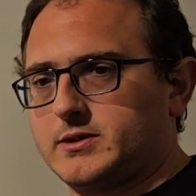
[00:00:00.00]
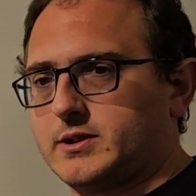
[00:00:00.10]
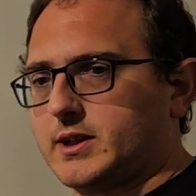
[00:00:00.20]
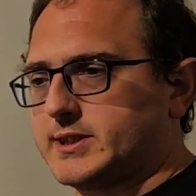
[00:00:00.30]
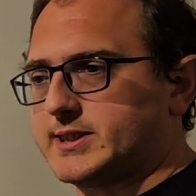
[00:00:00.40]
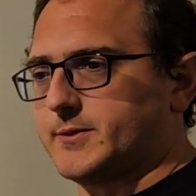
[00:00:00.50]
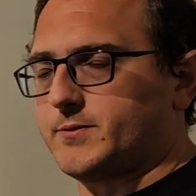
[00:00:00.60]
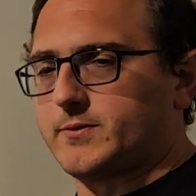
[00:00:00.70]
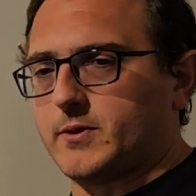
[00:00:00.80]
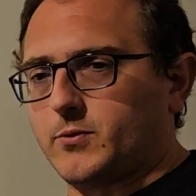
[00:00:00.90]
Because if
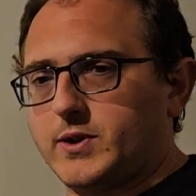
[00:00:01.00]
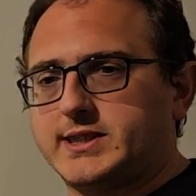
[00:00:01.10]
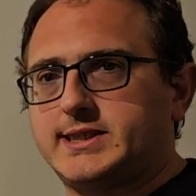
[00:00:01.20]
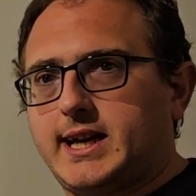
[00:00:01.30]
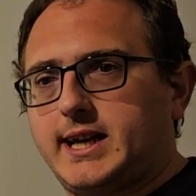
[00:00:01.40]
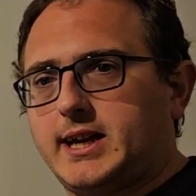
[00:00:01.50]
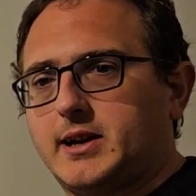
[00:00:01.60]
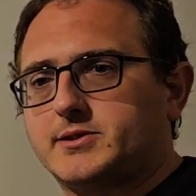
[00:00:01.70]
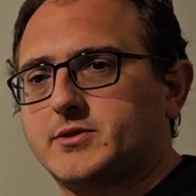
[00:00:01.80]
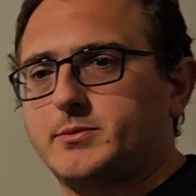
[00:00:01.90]
we say he
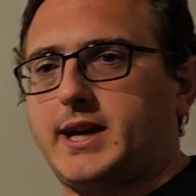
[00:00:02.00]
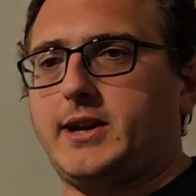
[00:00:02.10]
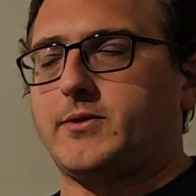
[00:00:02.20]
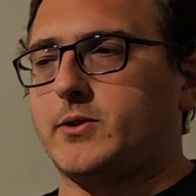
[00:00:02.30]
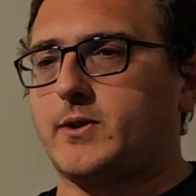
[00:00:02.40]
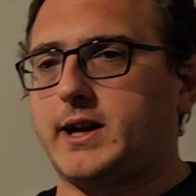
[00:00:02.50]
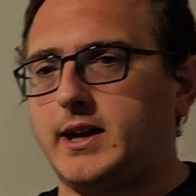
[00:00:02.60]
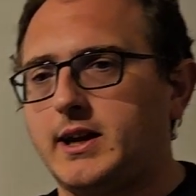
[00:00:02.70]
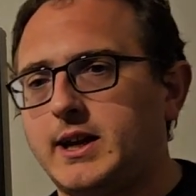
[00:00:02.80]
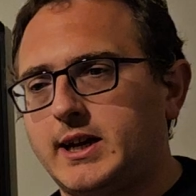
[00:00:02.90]
comes from David,
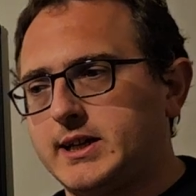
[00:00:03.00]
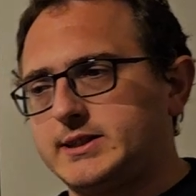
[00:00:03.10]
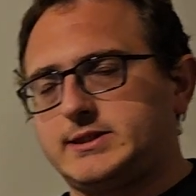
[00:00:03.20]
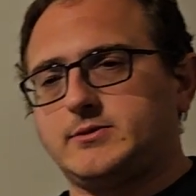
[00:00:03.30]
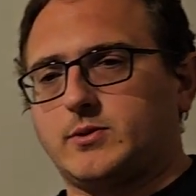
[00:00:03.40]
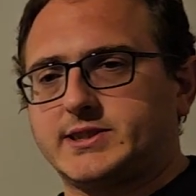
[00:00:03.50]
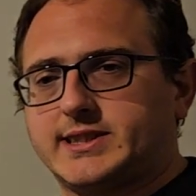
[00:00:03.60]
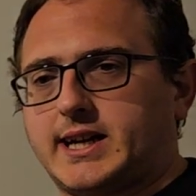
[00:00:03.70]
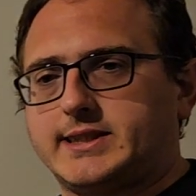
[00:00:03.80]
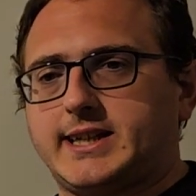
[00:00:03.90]
right? Was
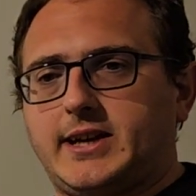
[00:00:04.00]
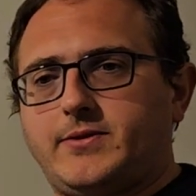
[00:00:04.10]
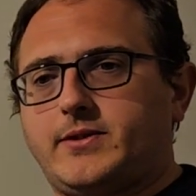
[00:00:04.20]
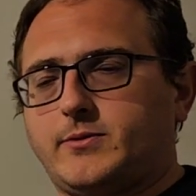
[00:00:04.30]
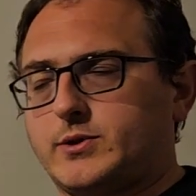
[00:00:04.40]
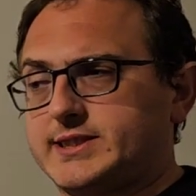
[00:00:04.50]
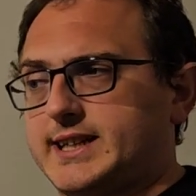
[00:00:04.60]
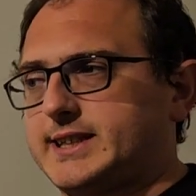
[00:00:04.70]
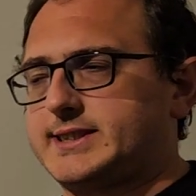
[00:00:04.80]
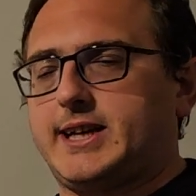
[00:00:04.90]
not David
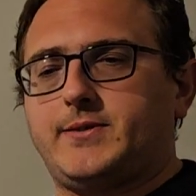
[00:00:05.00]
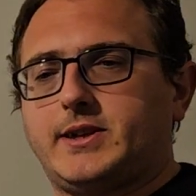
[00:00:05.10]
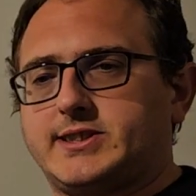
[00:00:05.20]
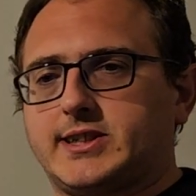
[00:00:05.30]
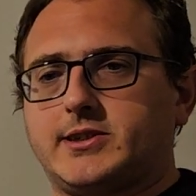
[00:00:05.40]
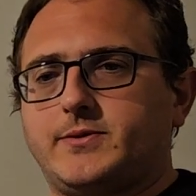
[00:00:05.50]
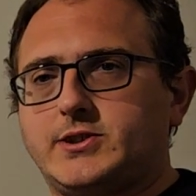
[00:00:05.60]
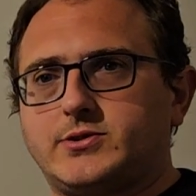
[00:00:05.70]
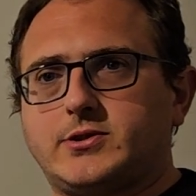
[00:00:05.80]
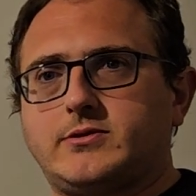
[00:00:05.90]
a son of
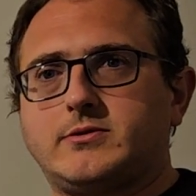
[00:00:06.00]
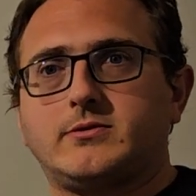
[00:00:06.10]
Israel?